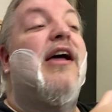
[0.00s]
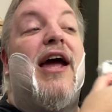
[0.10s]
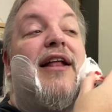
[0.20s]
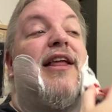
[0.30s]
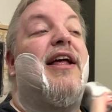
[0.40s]

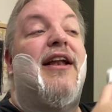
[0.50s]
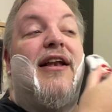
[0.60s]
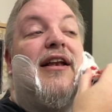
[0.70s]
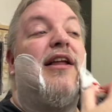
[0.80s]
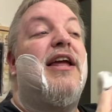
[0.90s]
And
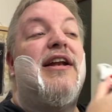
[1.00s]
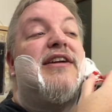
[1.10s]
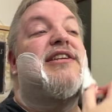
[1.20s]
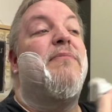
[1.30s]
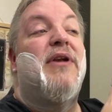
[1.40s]
then he
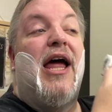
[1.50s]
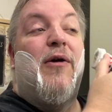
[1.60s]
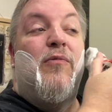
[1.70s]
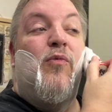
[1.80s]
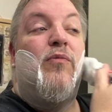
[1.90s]
does something like,